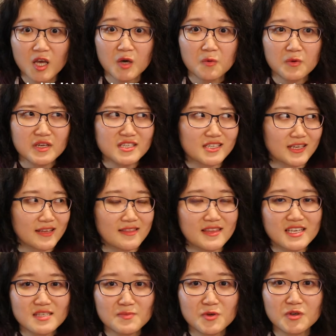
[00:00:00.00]
which in
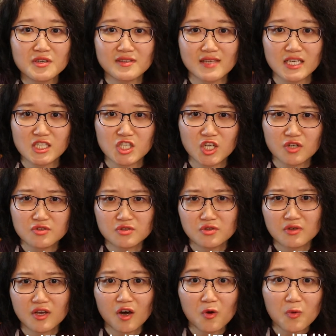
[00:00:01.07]
this book they chose to
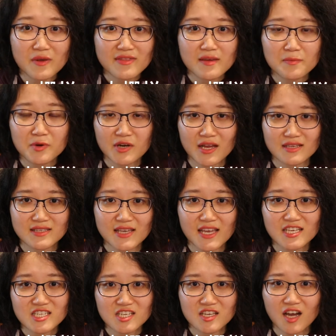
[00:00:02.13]
go with the
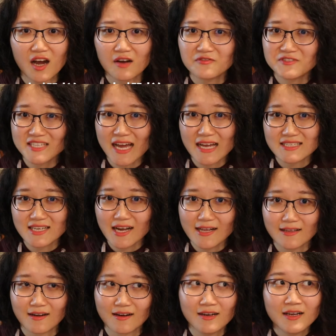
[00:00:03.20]
pronunciation of
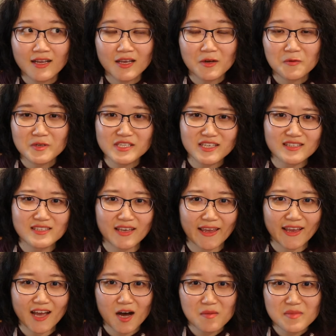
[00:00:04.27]
Dajialar, which is a
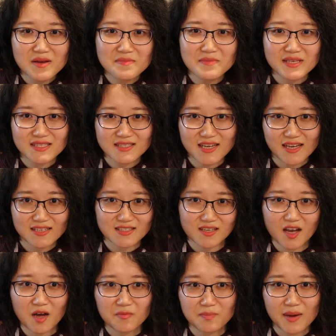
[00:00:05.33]
common mistake
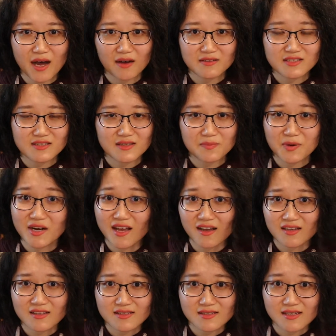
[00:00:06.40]
about the
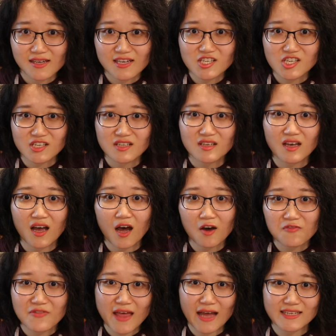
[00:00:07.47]
pronunciation
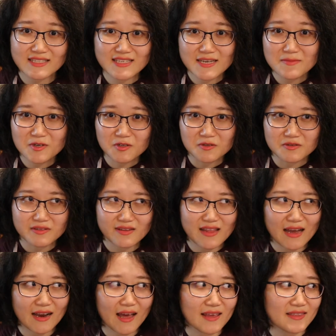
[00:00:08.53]
of that neighborhood
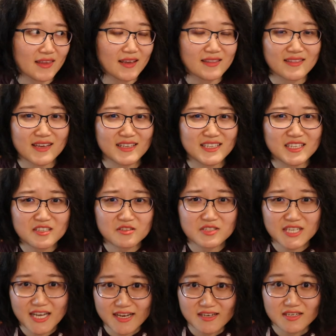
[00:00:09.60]
that I think they need to
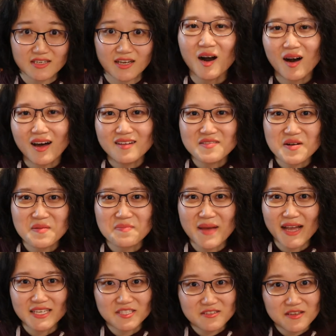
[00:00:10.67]
change. However,
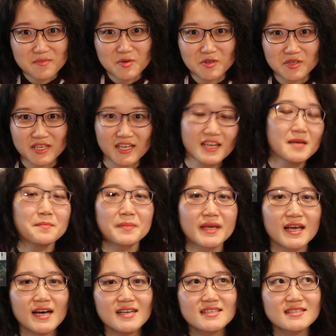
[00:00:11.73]
back to the book,
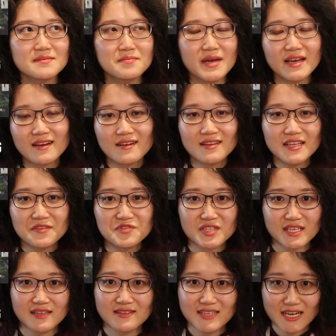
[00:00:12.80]
because Meyer lived
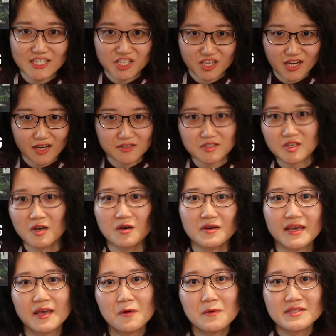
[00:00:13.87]
in Dashilar, so
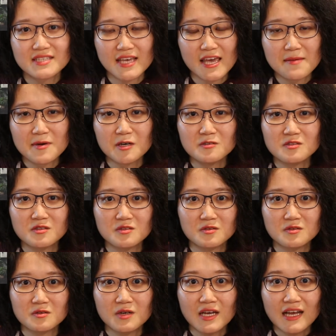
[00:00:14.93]
he was able
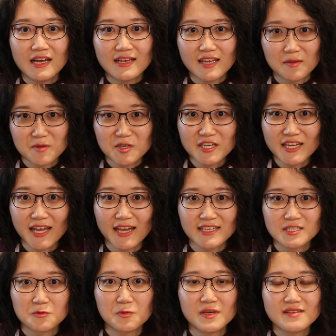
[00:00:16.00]
to
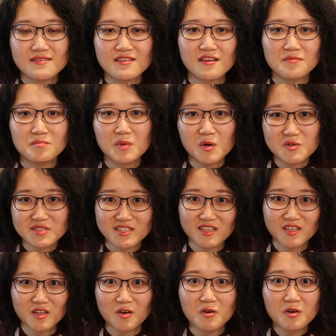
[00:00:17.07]
communicate with the most
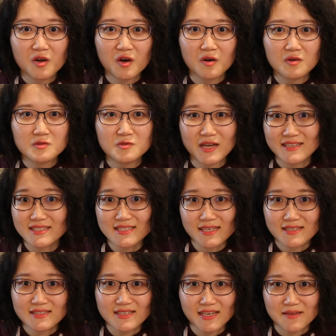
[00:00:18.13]
local
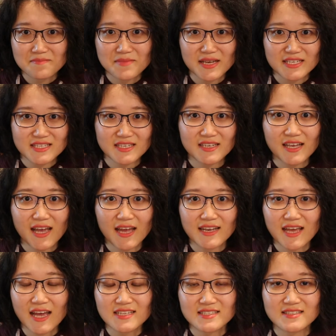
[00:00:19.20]
residents in Beijing and
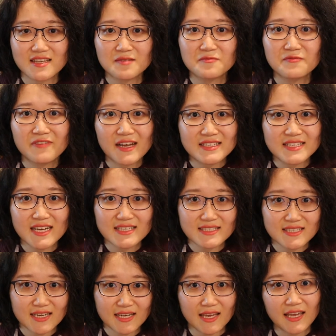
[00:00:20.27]
had some
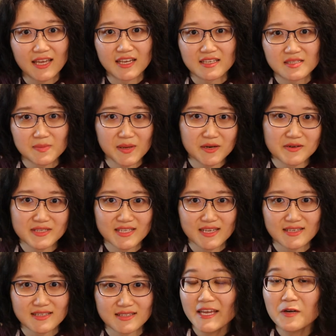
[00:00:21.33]
fantastic
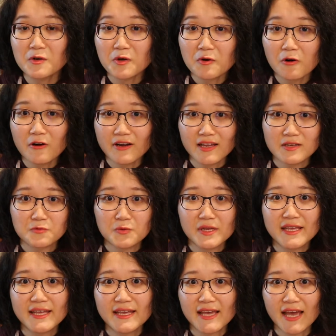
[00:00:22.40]
experiences. He recorded
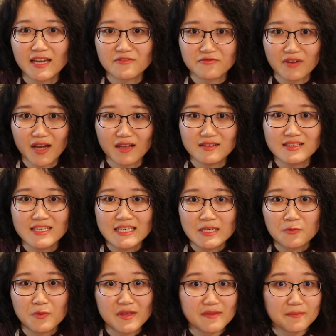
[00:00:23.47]
when he had fun
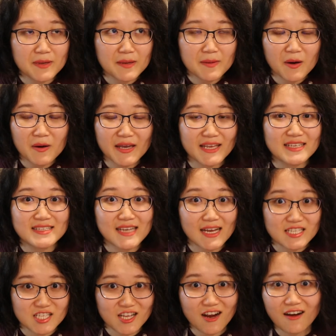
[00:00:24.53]
with people in
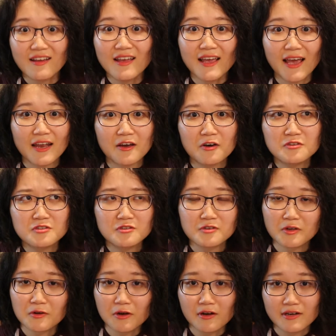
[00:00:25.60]
Dashilar and also
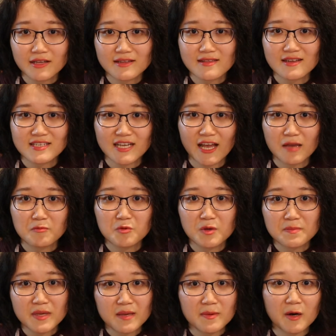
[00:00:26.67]
recorded the time when
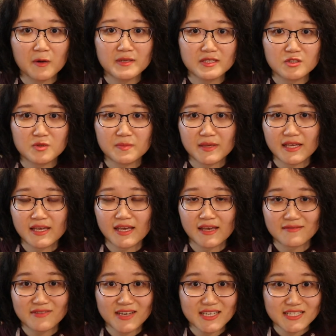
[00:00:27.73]
people need to be
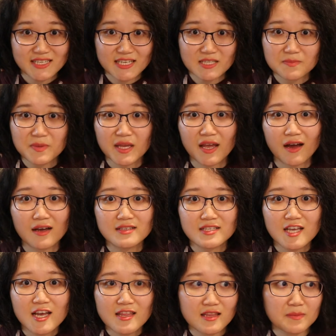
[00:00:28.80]
evicted because
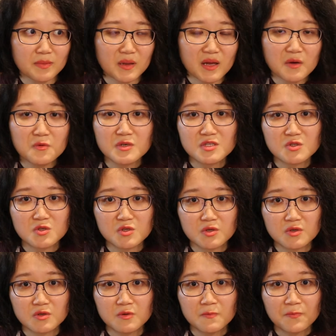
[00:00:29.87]
the plan was
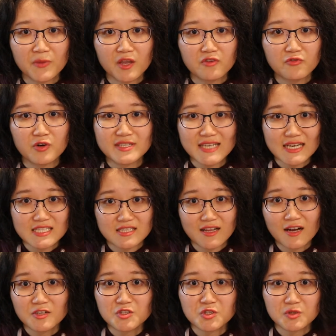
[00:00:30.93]
for
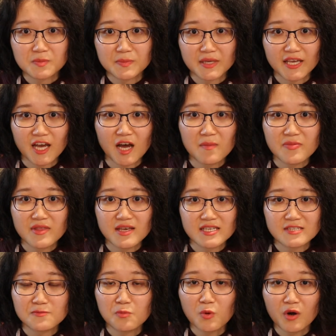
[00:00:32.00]
Dashilar to become
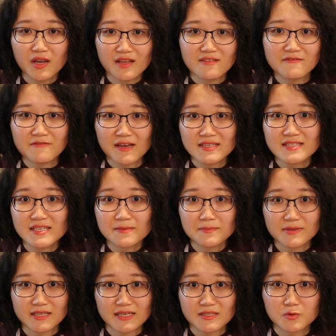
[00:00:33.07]
this modern fancy
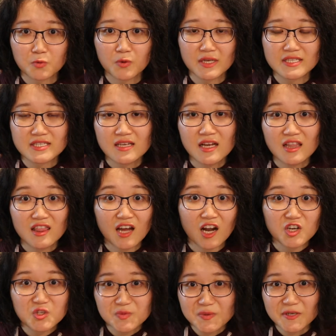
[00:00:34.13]
place with
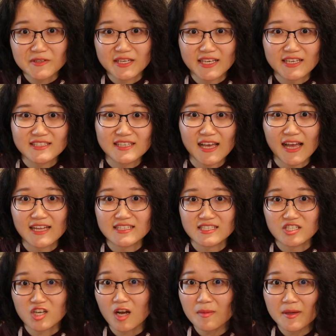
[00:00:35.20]
large buildings and
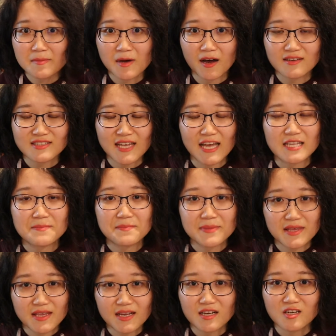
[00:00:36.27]
shopping malls and
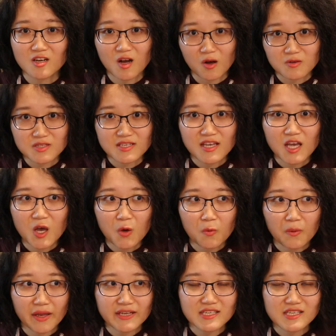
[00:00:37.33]
big roads,
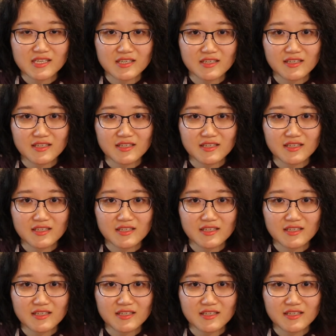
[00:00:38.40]
which